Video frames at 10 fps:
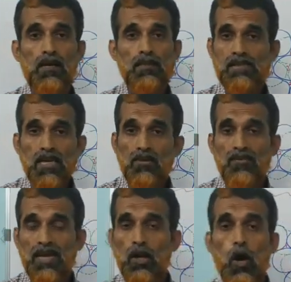
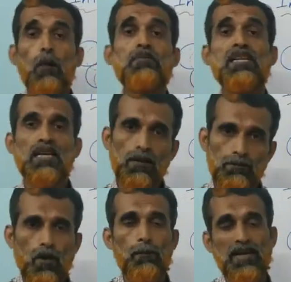significant optical
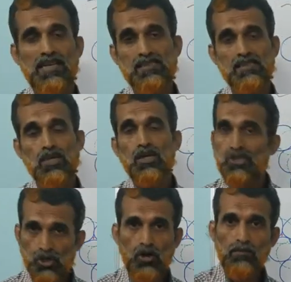properties
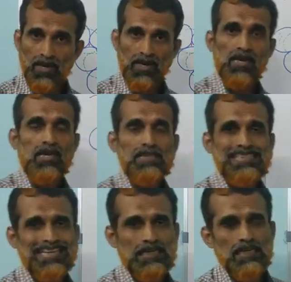shown by
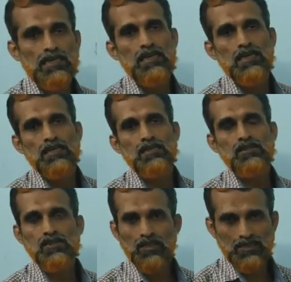certain
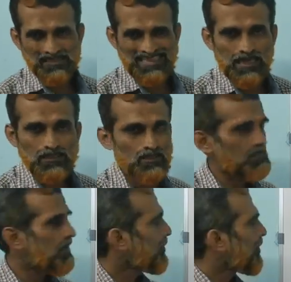
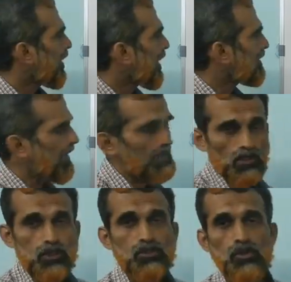crystals, and that's
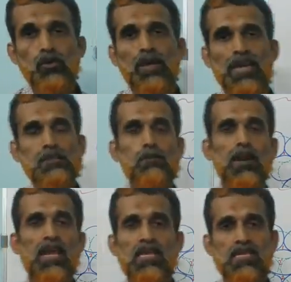also
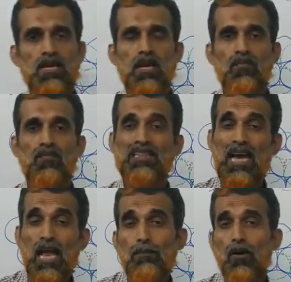explained with the
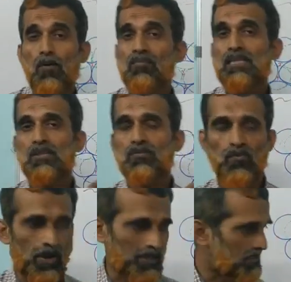help of such
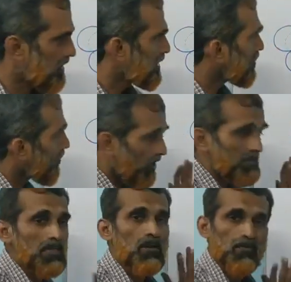voids. So
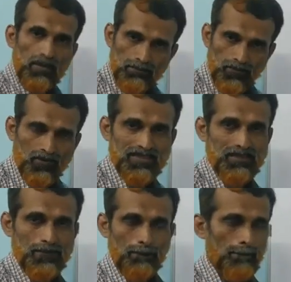voids are very important.
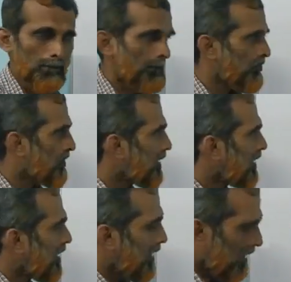
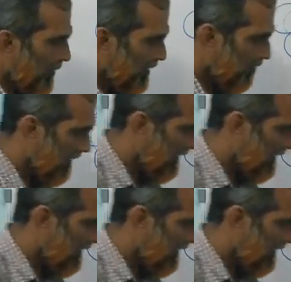Coming to the